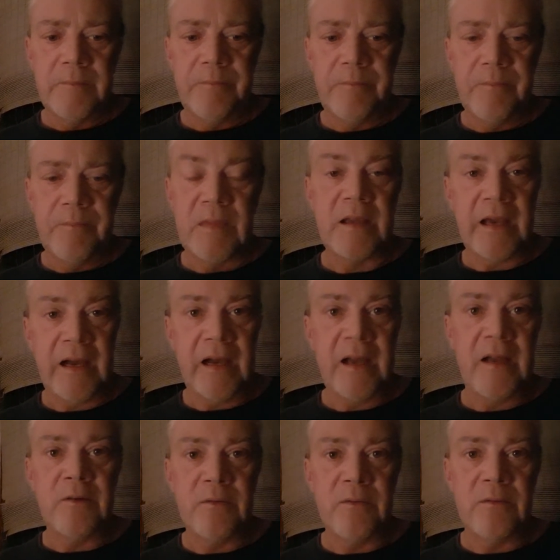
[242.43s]
the
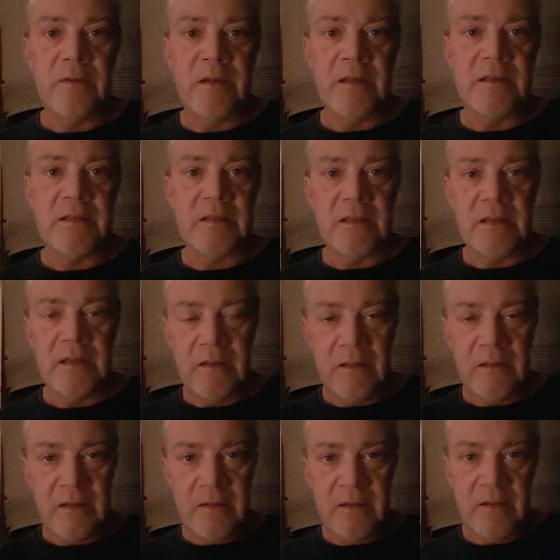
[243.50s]
guy who is
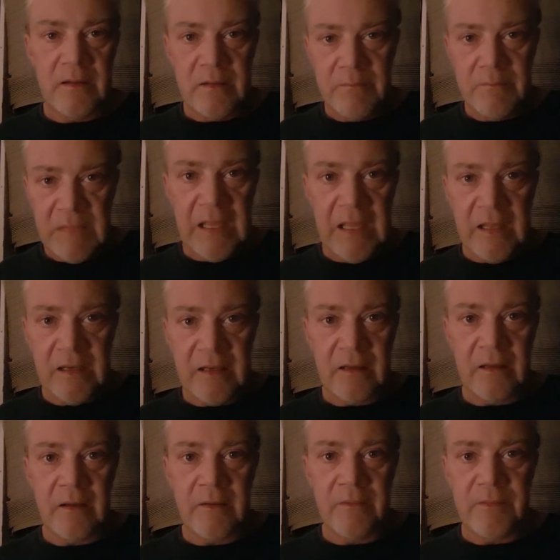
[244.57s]
in the meat
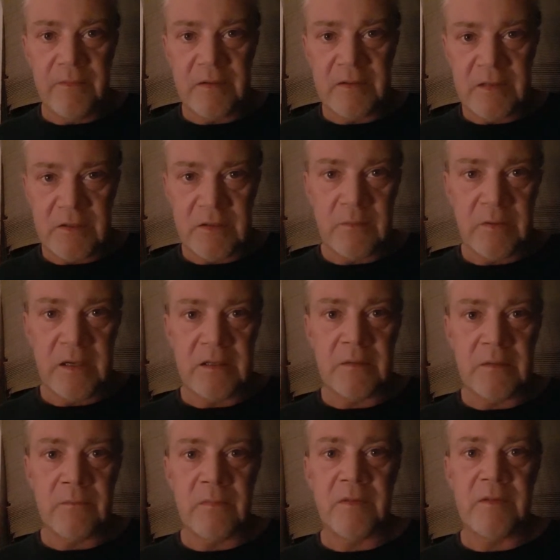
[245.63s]
of the
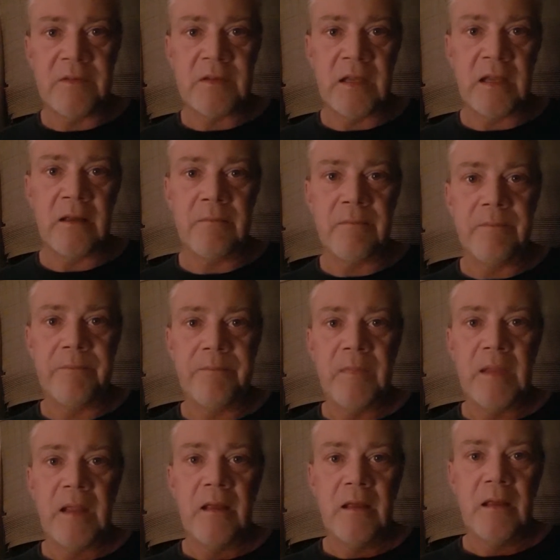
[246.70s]
situation with Sam,
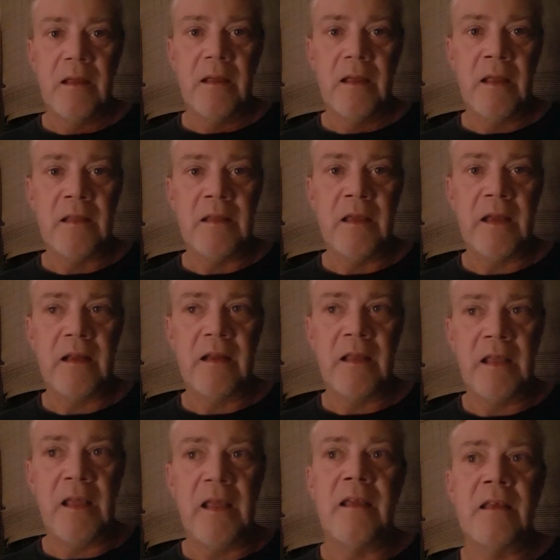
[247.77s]
and yet
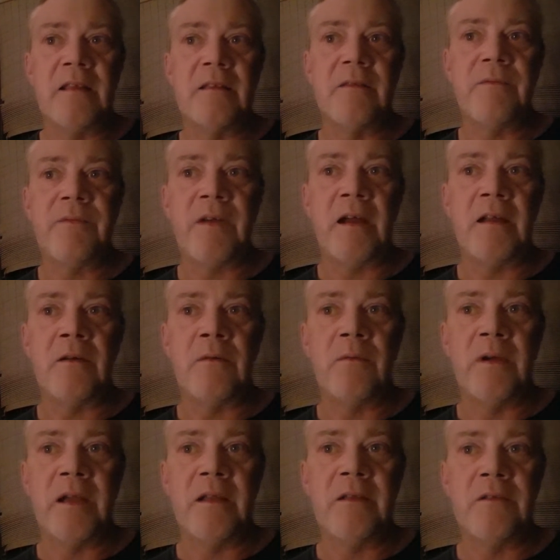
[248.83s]
he can find a
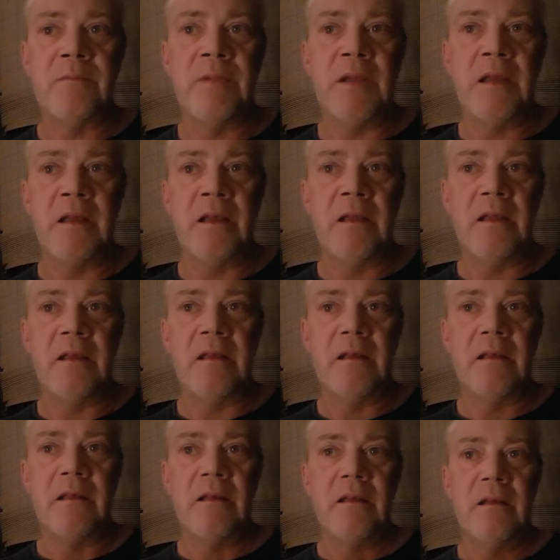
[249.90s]
way to be
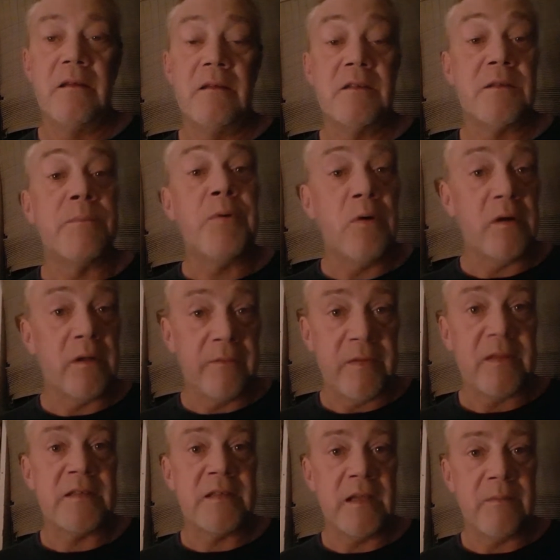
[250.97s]
supportive
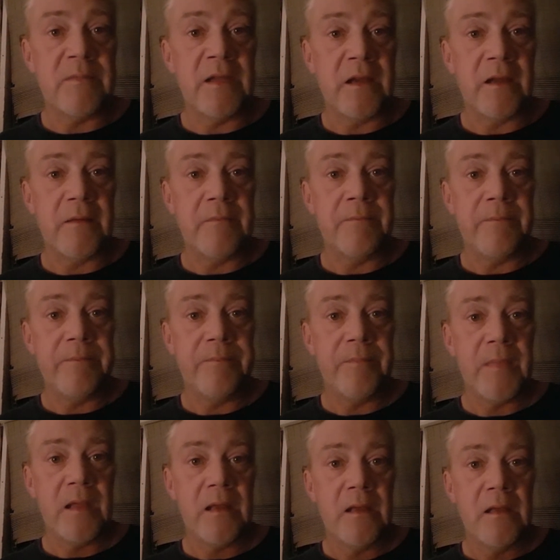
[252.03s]
at the same time.
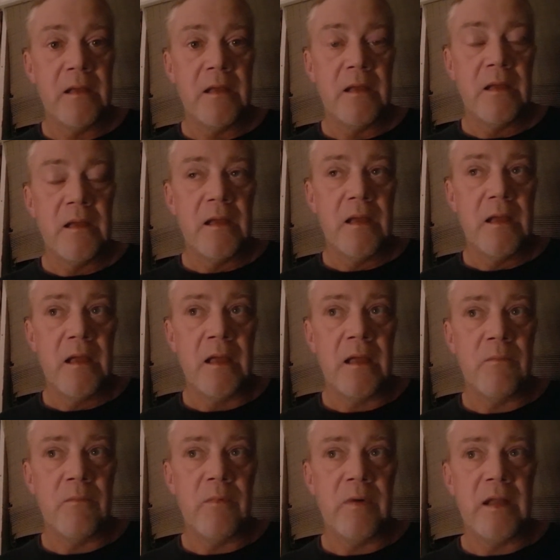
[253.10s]

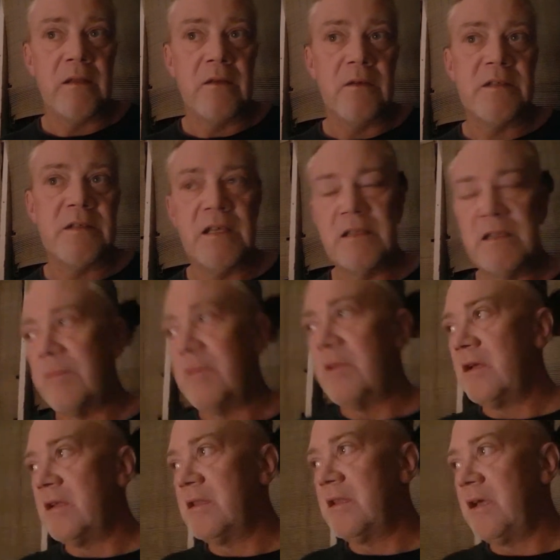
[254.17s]
And when you see something
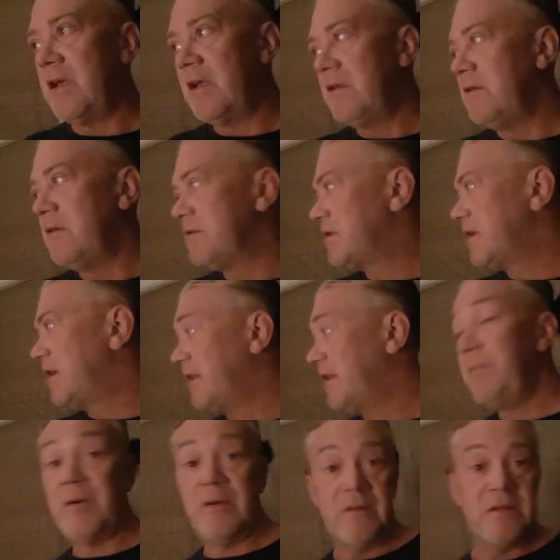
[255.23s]
like that, you say,
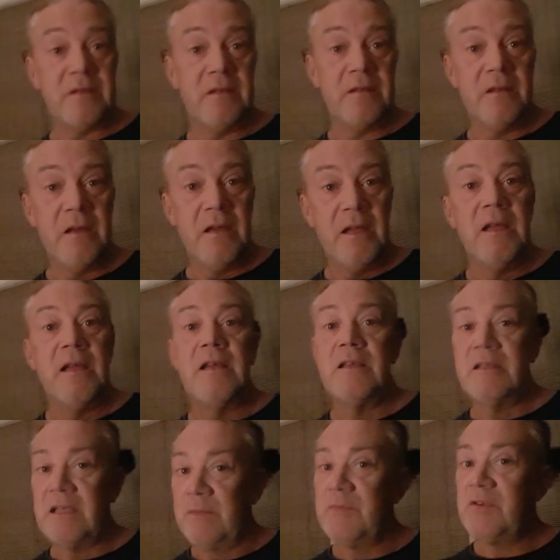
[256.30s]
that person
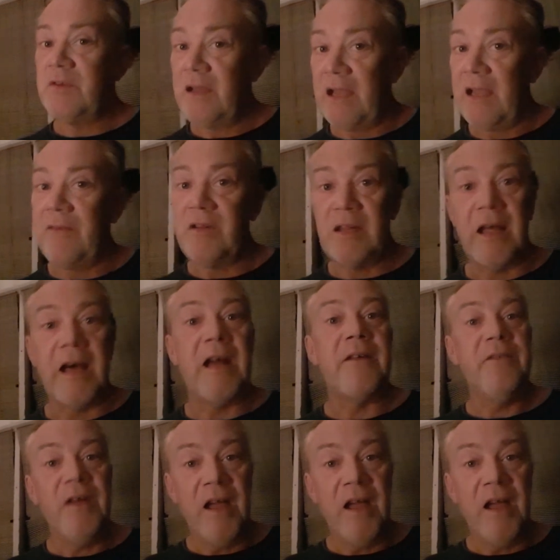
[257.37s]
seems to have a lot of...